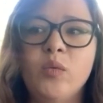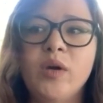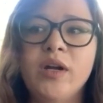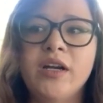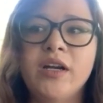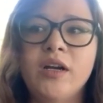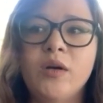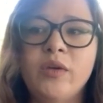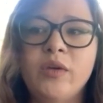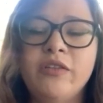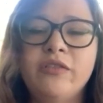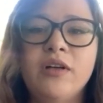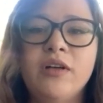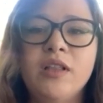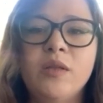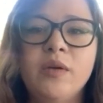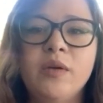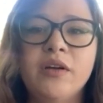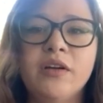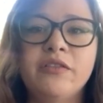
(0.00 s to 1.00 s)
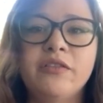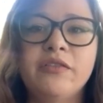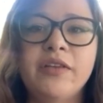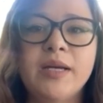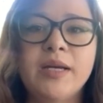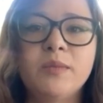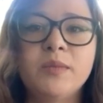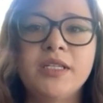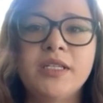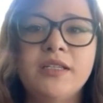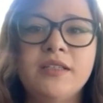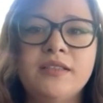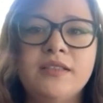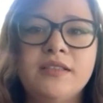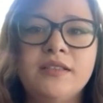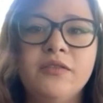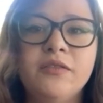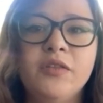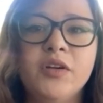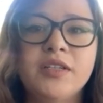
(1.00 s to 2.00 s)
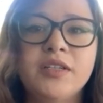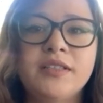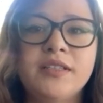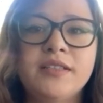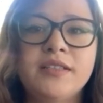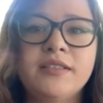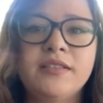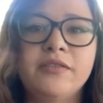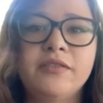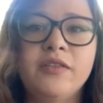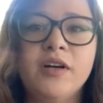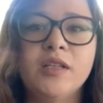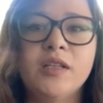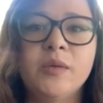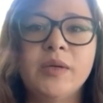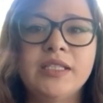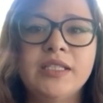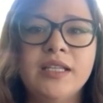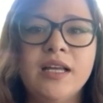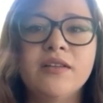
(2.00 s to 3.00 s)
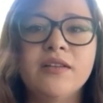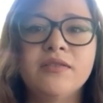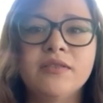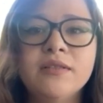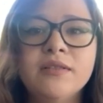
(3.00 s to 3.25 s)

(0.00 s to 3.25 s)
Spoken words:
where are we following our families versus following love.